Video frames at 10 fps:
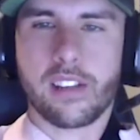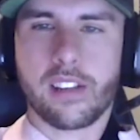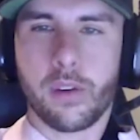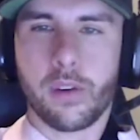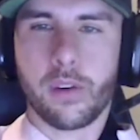They
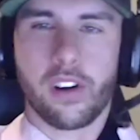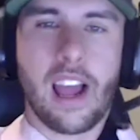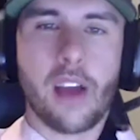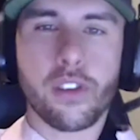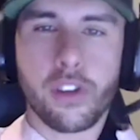do what they're
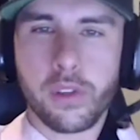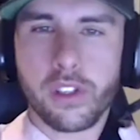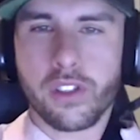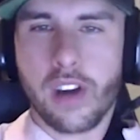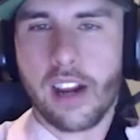allowed to do with the
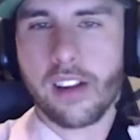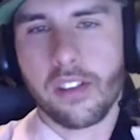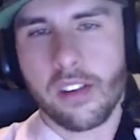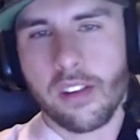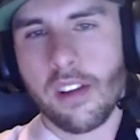tracks
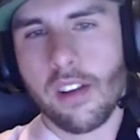and